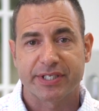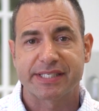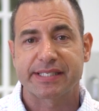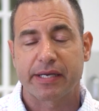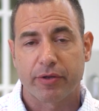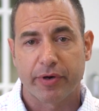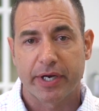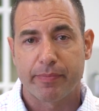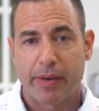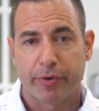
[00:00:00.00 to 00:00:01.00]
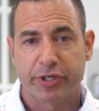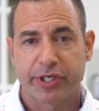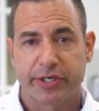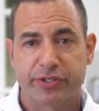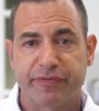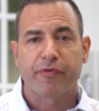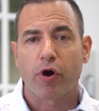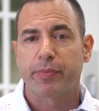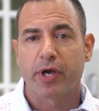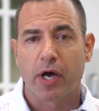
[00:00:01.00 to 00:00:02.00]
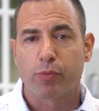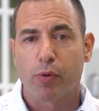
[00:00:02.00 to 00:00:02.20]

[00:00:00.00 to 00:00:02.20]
accelerated memory changes far beyond